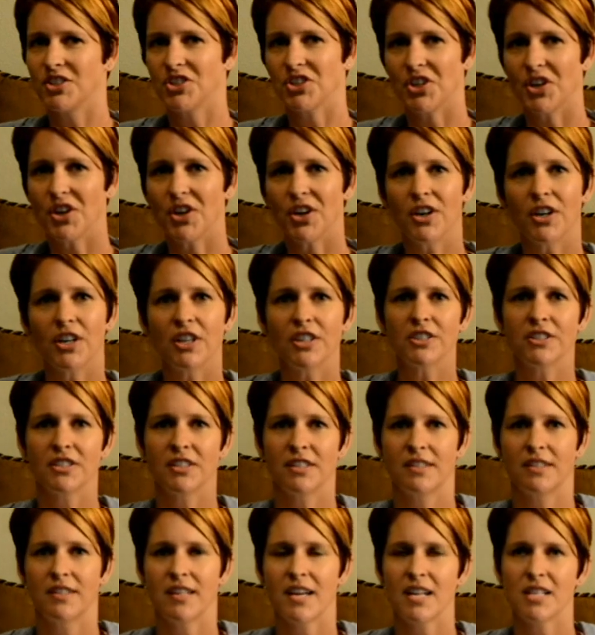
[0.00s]

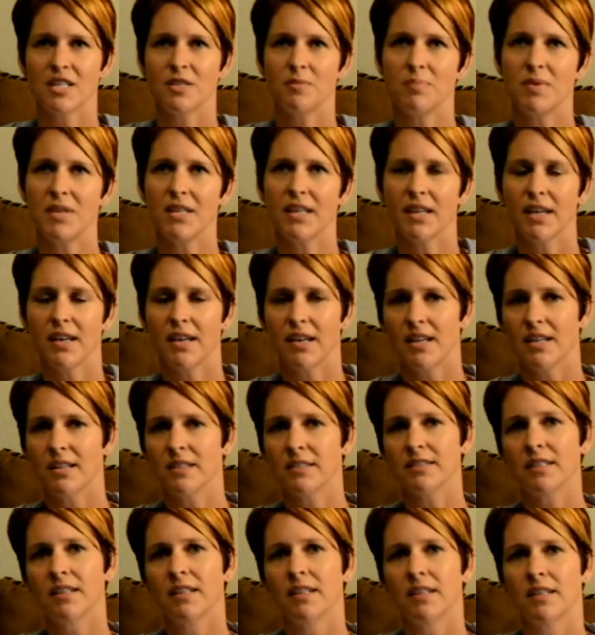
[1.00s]
charge. That's
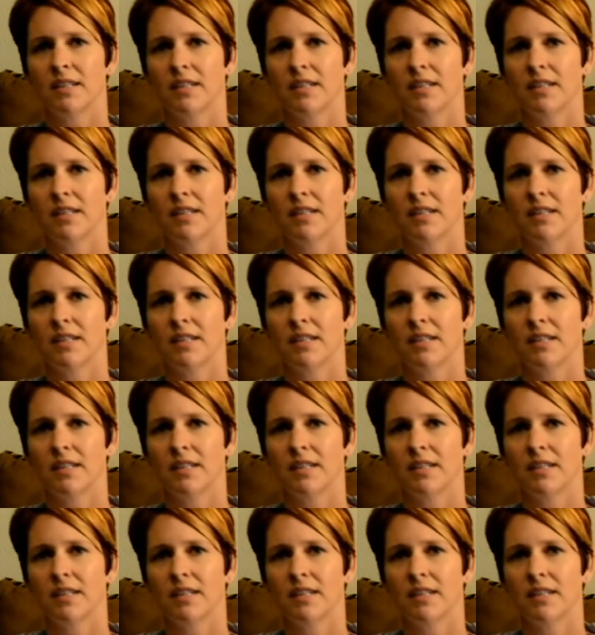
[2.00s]
because